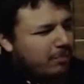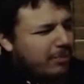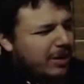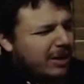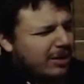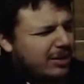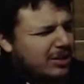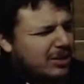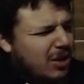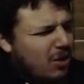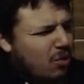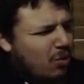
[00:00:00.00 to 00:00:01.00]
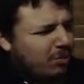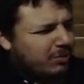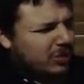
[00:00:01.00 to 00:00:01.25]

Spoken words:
but also